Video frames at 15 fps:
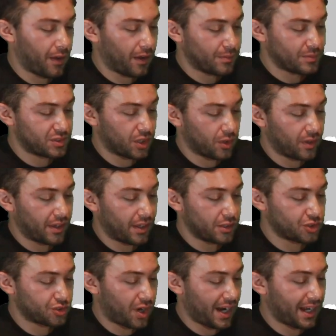So they're
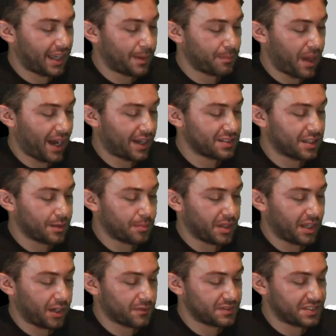trying to get back into the
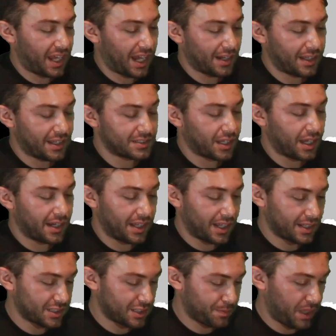playoff standings. I didn't
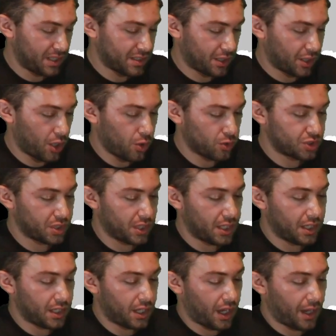get to speak to Coach.
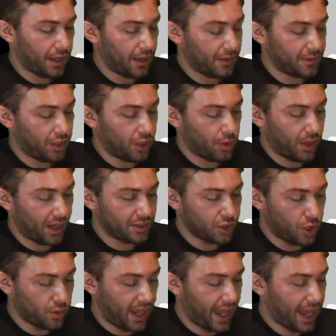I
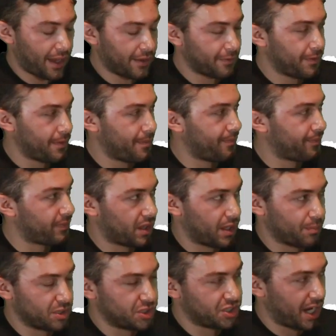don't have the
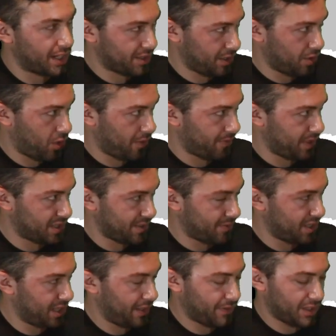projected offensive
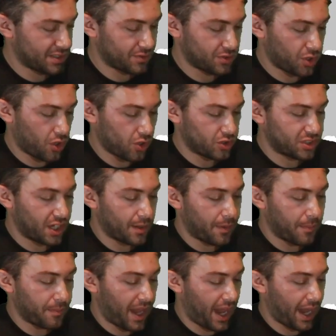and defensive starters
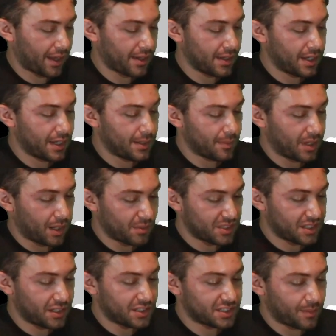coming back, but I'm going to
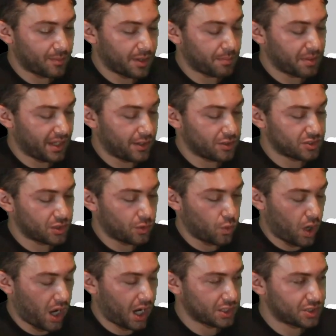tell you some of the players to
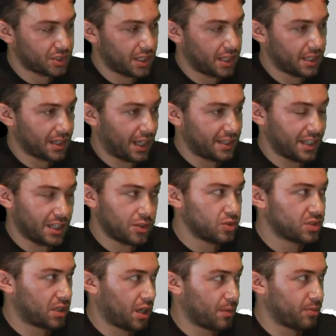watch. They did
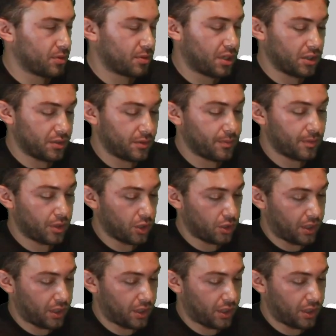lose a couple good